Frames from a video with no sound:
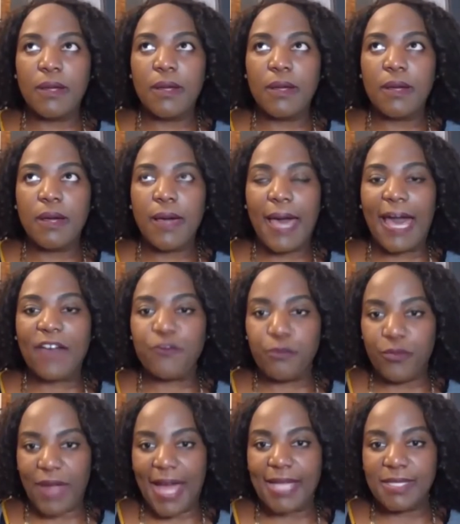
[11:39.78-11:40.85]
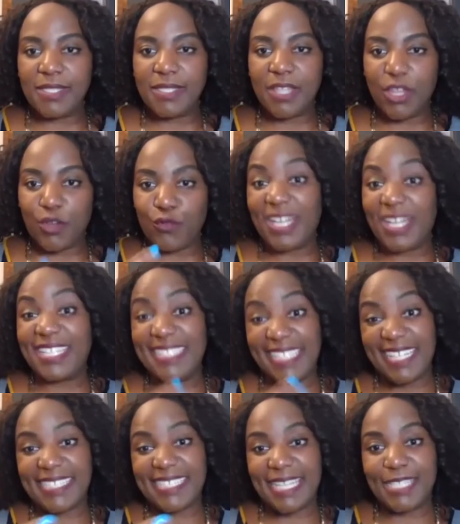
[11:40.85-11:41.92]
have brands that are readily
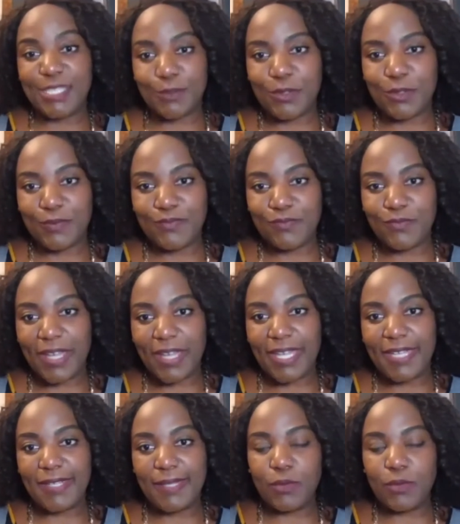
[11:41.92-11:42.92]
accessible, right? And what